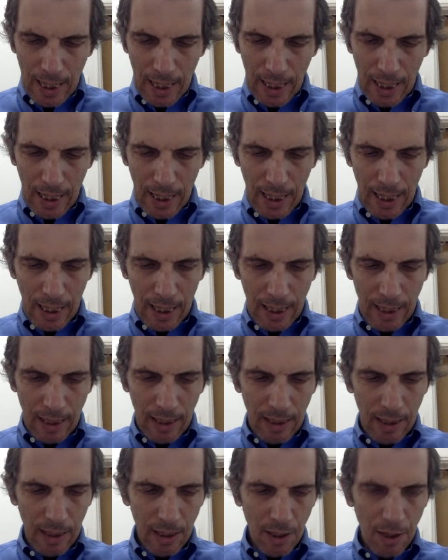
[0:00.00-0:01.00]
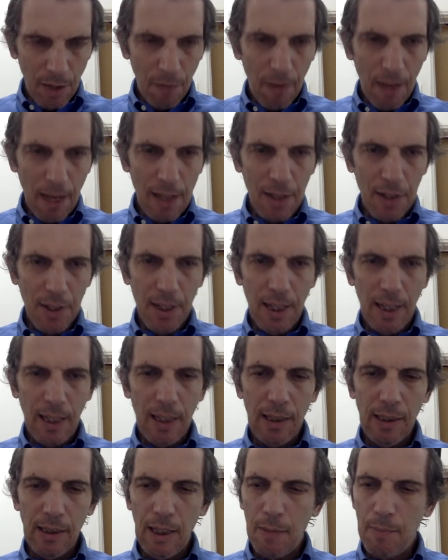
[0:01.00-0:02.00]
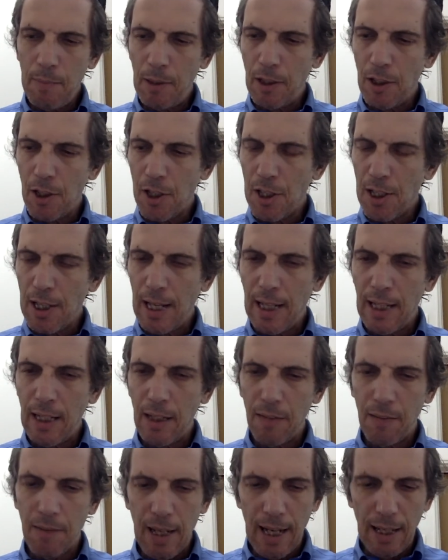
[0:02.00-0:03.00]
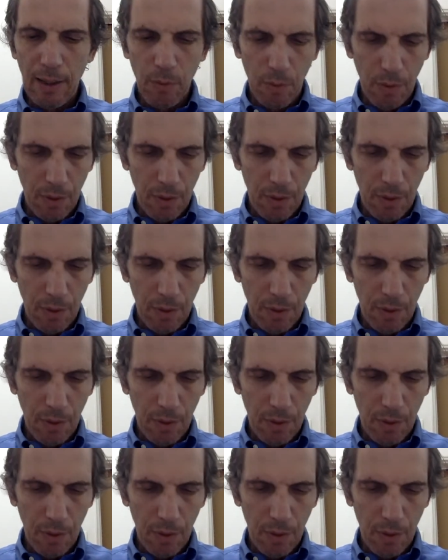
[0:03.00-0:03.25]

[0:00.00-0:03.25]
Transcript: And uh, it's a fascinating, deep understanding of that.